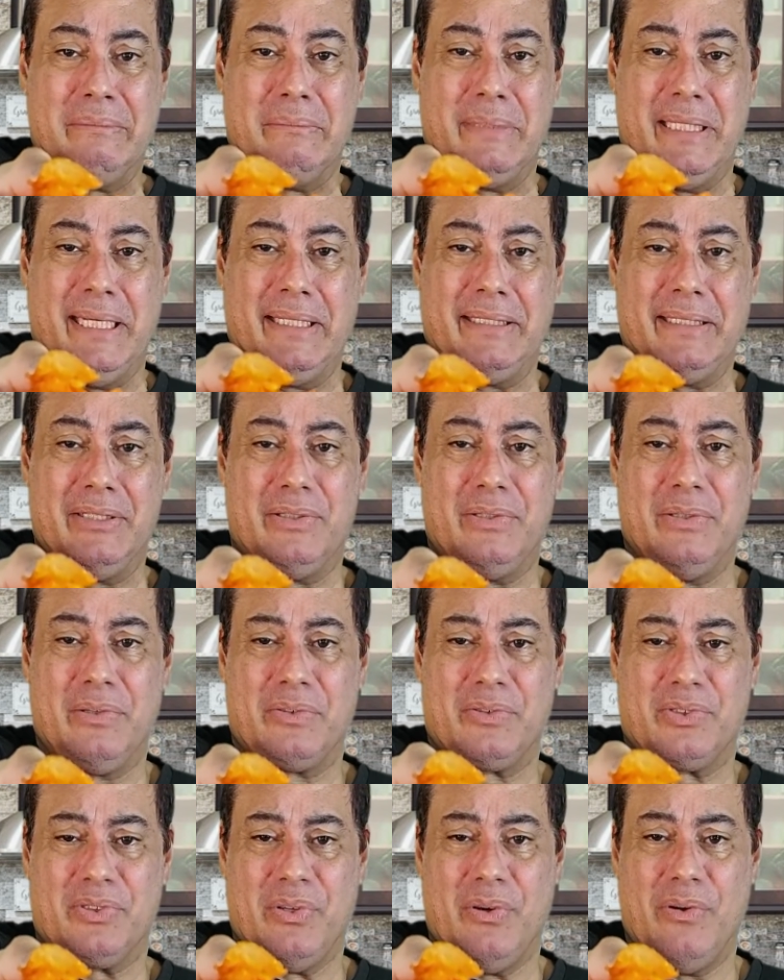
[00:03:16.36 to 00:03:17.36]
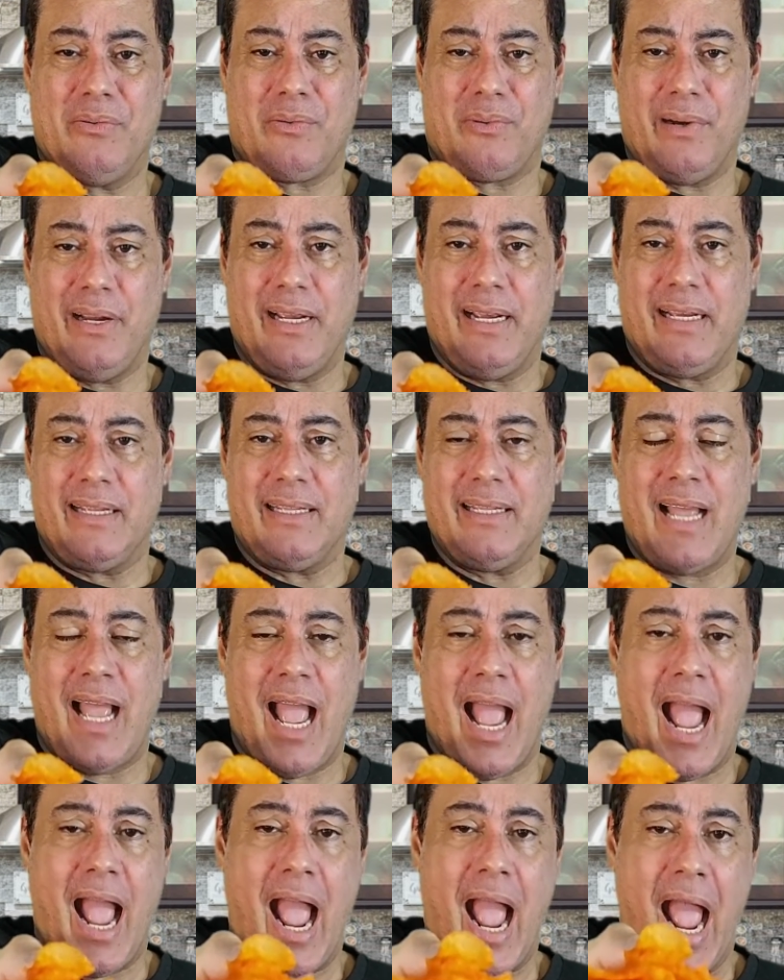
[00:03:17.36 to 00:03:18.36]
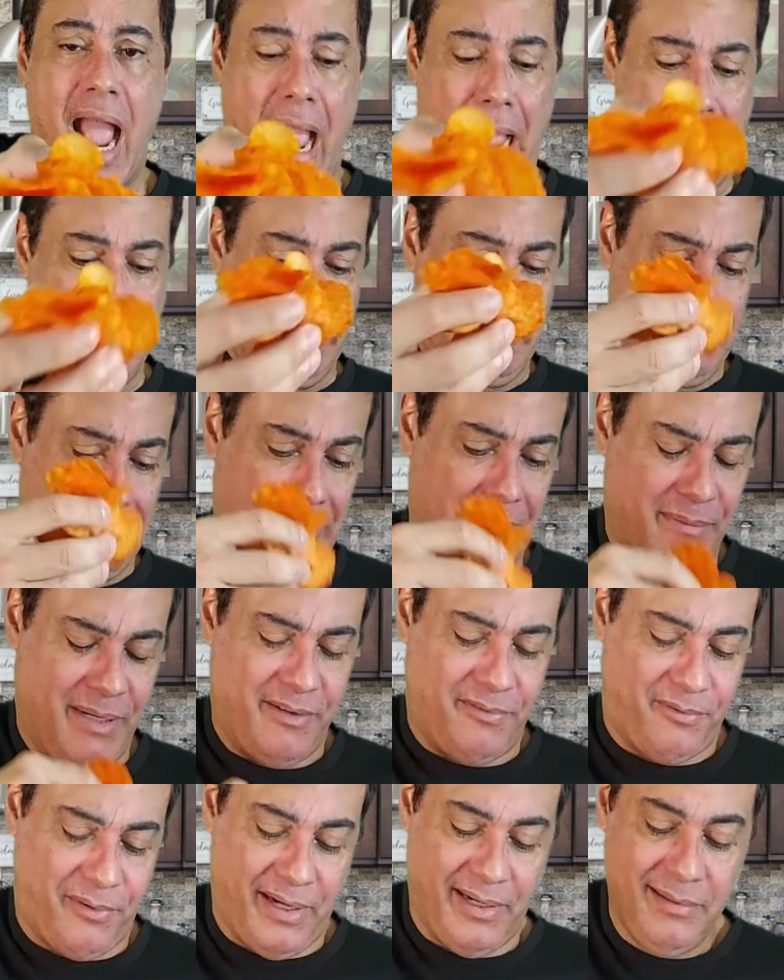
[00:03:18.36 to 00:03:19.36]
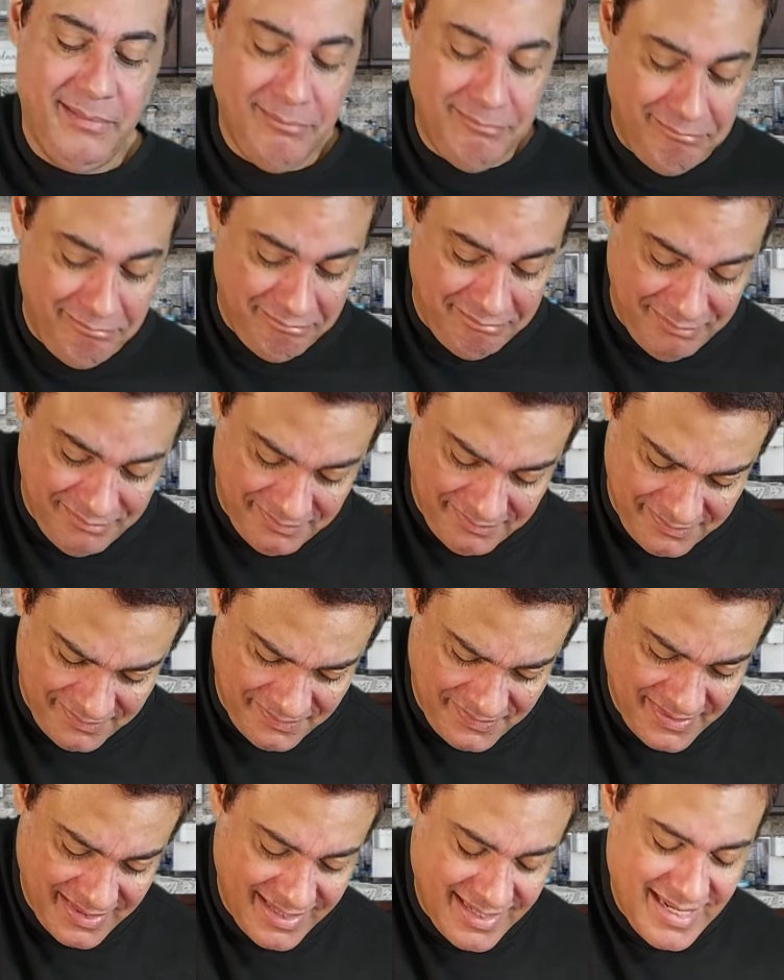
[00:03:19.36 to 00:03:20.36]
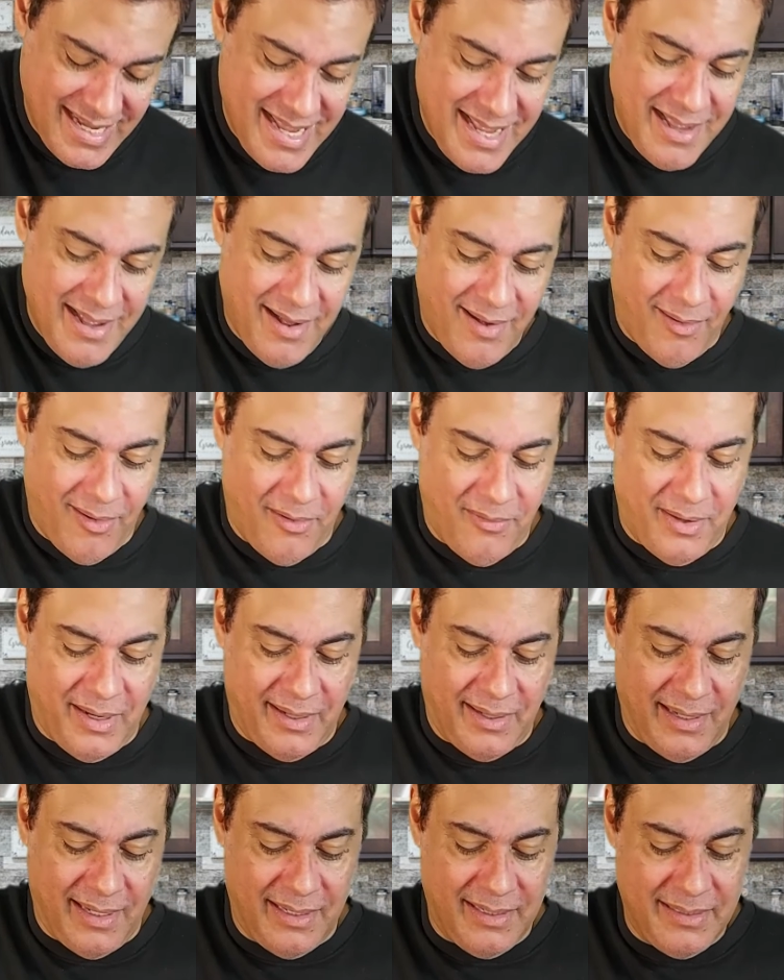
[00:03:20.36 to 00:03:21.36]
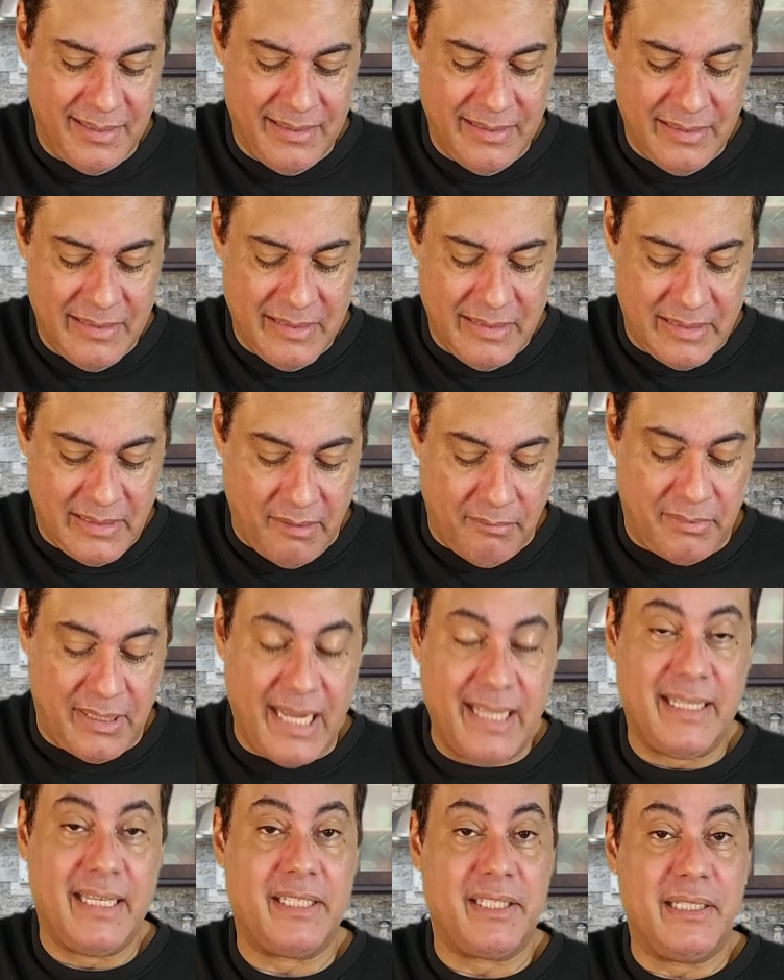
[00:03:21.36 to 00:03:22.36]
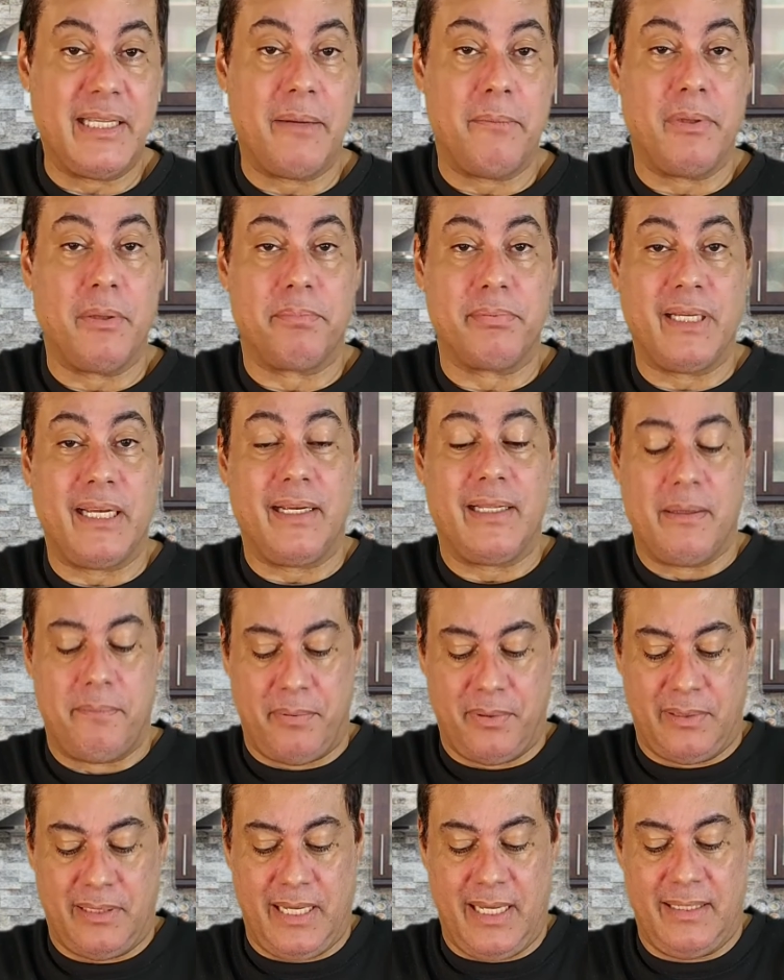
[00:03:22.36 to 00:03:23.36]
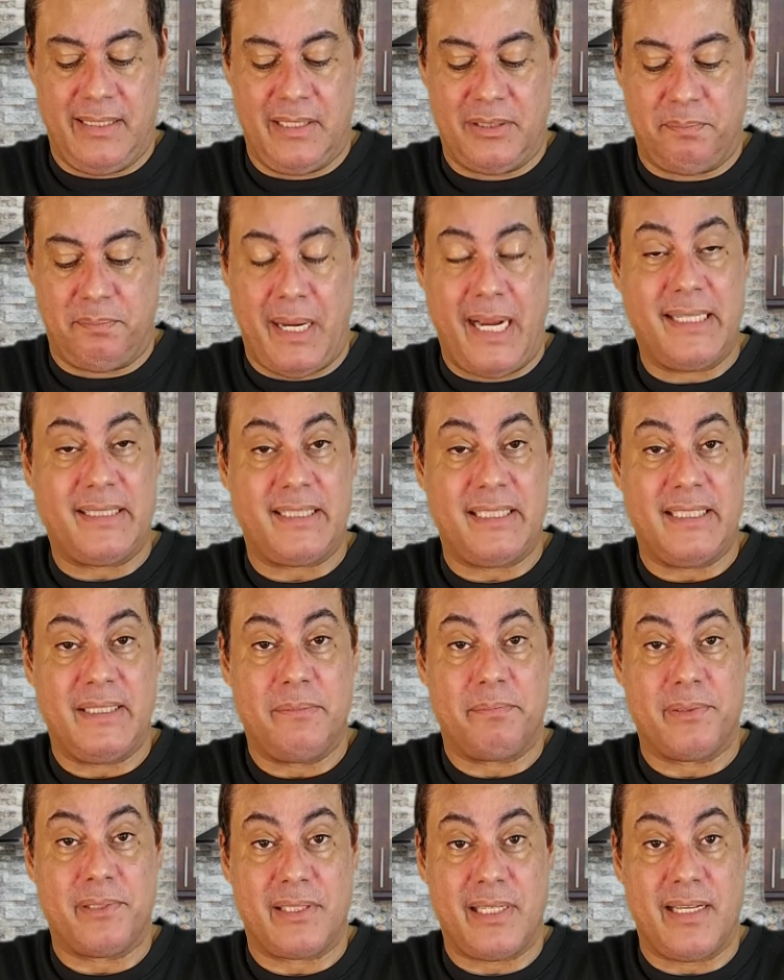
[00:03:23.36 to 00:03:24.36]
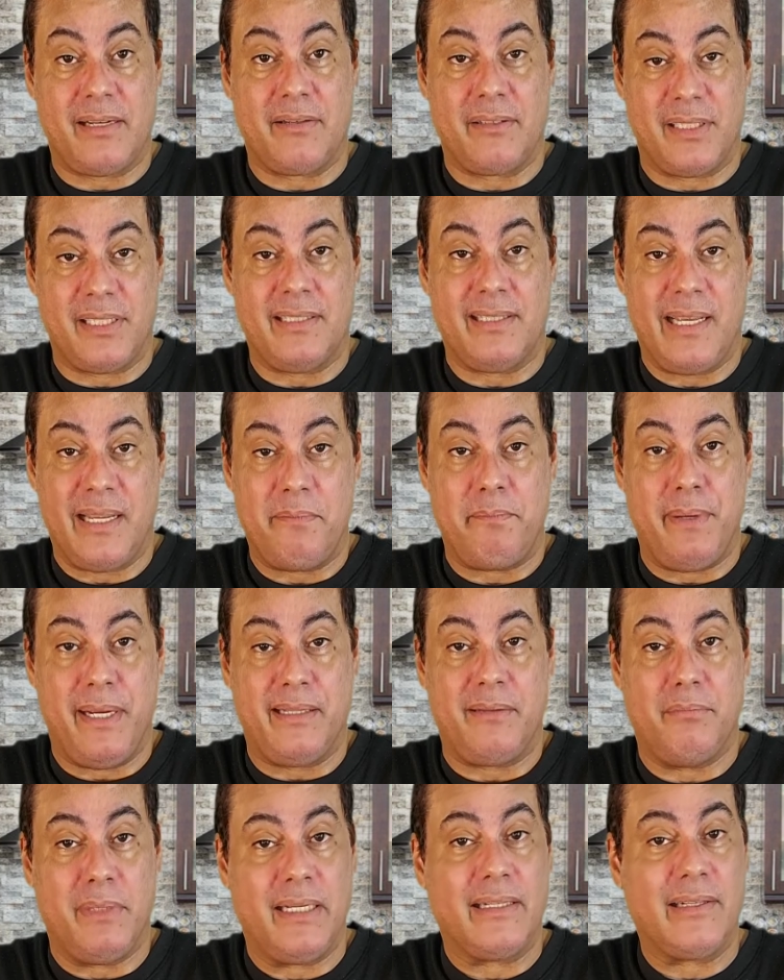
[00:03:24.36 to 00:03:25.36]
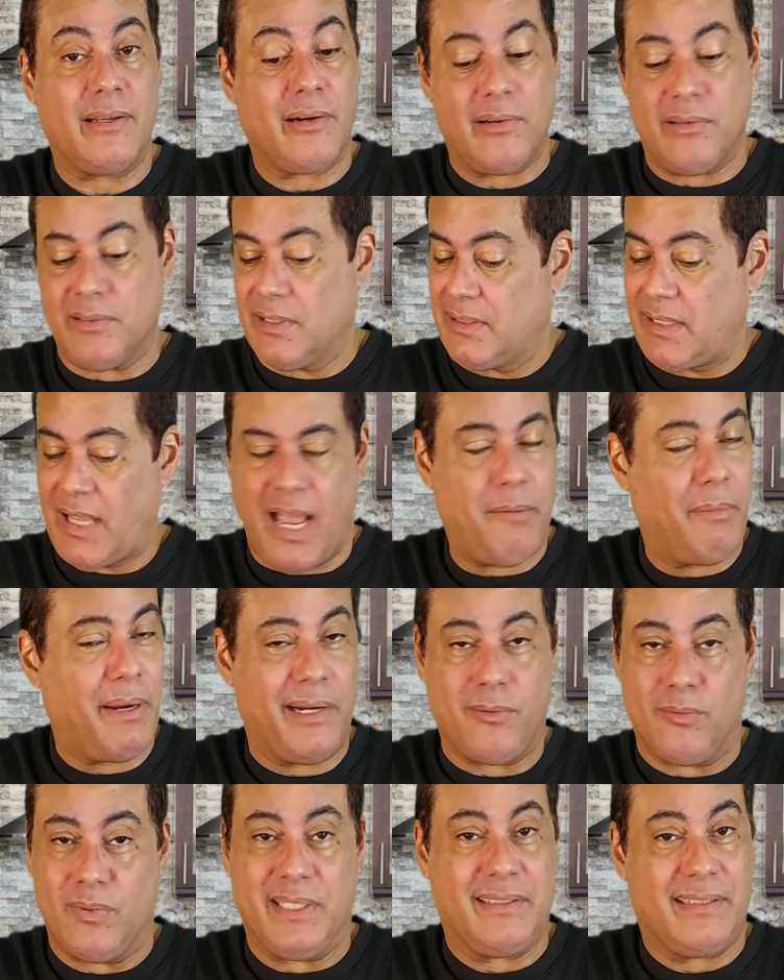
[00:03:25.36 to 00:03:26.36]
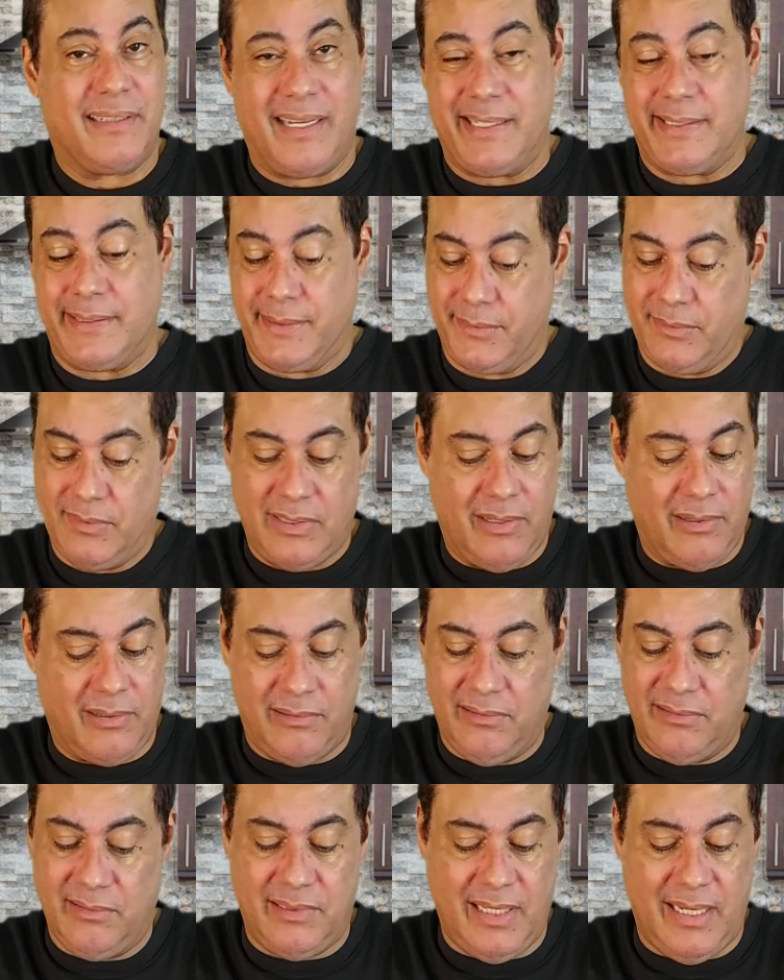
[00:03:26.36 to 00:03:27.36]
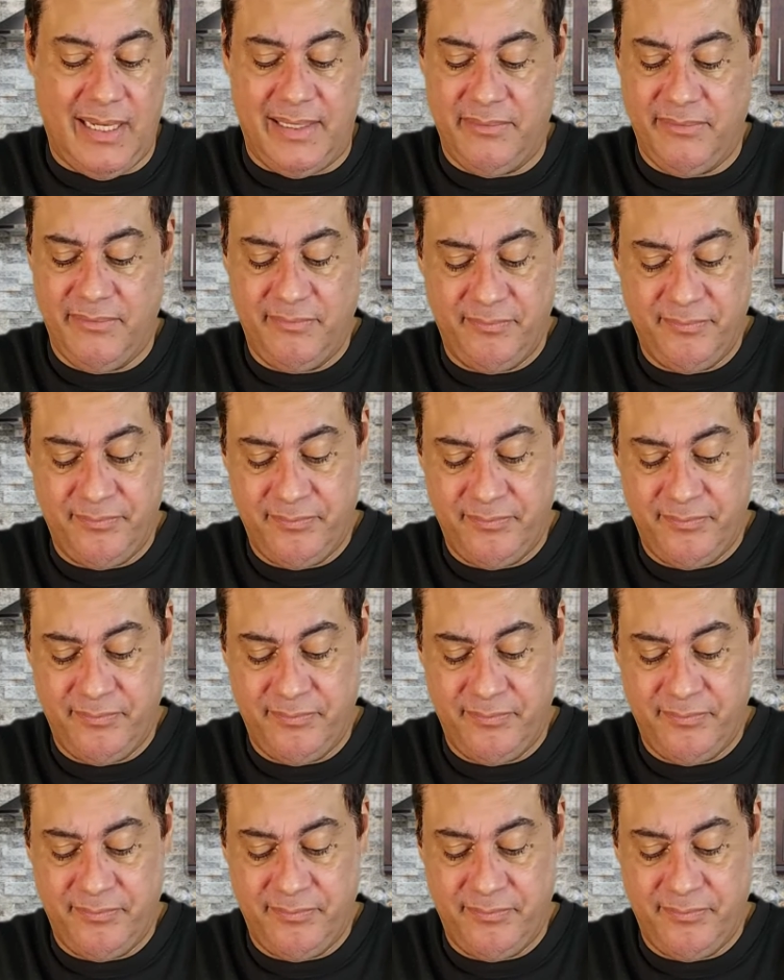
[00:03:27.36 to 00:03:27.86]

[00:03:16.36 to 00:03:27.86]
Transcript: Man, this looks so red. I'm afraid. oh my god. Sometimes the, the, the, the spicy potato chip they beat me. Not all the time I win, guys. Not all the time.